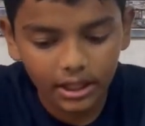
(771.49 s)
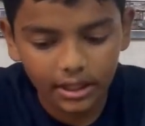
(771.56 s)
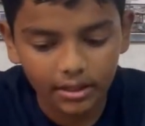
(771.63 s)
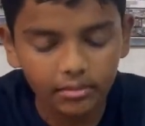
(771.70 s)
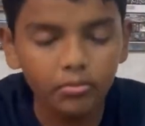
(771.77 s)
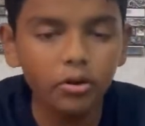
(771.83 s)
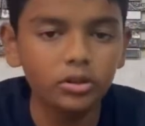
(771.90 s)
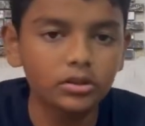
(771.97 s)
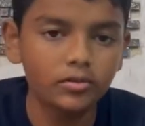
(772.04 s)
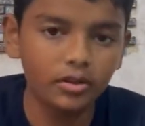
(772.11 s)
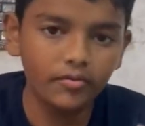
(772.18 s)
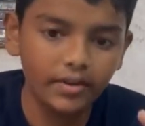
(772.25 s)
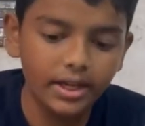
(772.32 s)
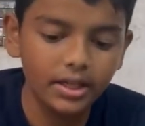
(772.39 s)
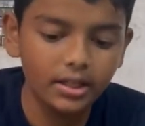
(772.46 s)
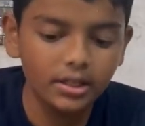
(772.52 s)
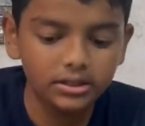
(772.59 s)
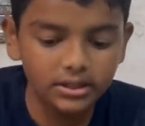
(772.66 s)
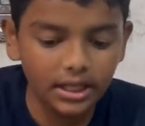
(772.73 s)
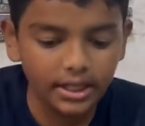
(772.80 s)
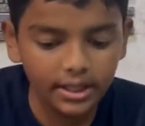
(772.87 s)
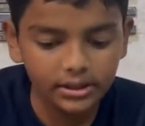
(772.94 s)
and most of the vehicles
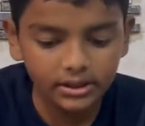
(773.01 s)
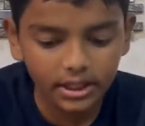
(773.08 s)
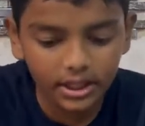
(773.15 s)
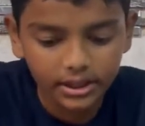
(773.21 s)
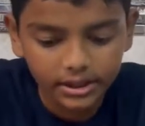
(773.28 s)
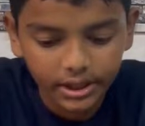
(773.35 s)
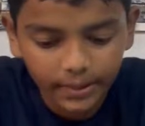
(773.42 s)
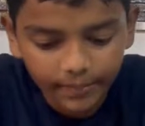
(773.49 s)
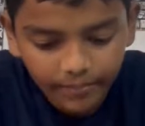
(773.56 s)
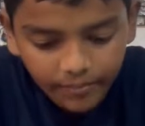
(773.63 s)
run in CNG.